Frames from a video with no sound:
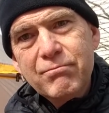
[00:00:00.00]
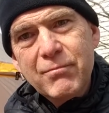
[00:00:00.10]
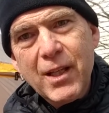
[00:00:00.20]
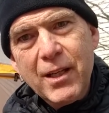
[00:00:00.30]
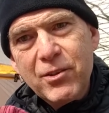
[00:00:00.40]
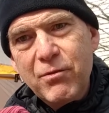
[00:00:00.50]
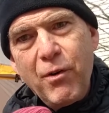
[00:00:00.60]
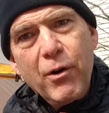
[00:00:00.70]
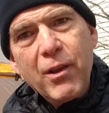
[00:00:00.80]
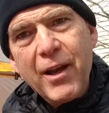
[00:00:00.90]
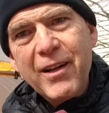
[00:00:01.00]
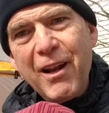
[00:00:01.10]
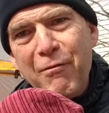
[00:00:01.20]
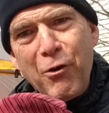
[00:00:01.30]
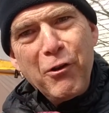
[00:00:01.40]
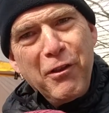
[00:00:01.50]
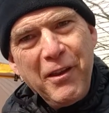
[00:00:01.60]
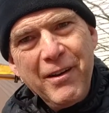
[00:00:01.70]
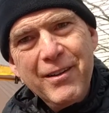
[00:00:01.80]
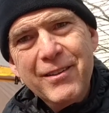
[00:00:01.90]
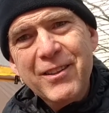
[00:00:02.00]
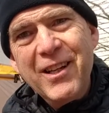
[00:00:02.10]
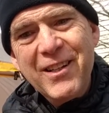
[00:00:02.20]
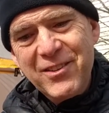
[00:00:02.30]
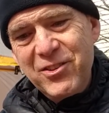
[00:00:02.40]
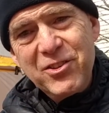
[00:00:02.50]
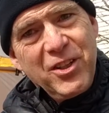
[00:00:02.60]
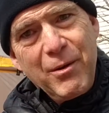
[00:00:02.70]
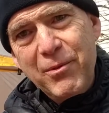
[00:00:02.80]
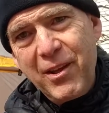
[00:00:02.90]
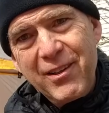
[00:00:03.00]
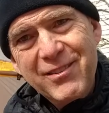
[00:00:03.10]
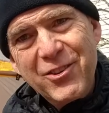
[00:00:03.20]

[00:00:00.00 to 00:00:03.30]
and it's very light and very thin, and it's the same thing.